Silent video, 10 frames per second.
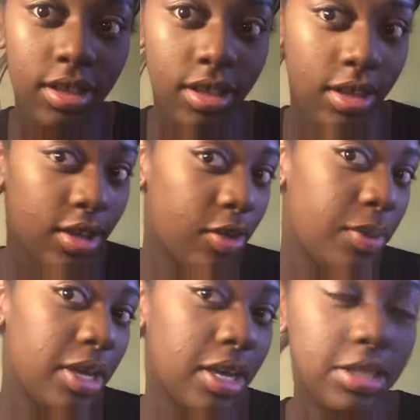Like, oh
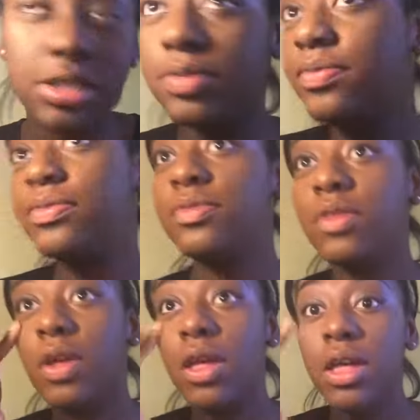my gosh,
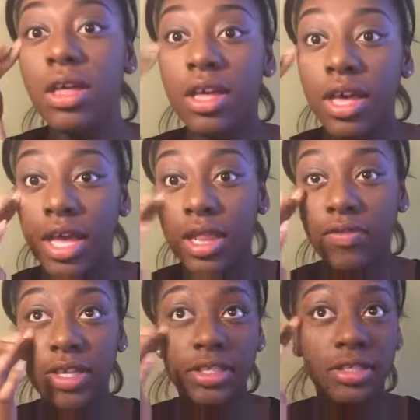I
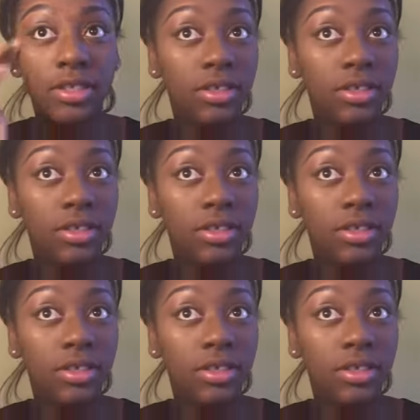love it.